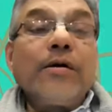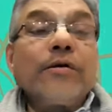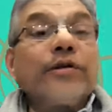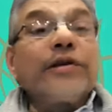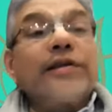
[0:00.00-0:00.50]

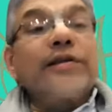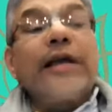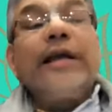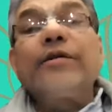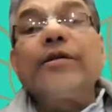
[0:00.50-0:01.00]
So, this is the
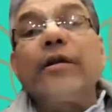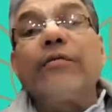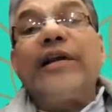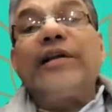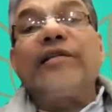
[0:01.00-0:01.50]
internal
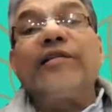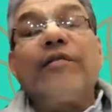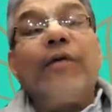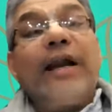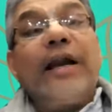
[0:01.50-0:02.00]
reasons.
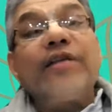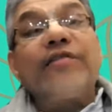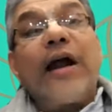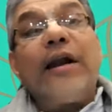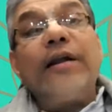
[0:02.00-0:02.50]
And when he
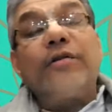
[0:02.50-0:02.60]
decided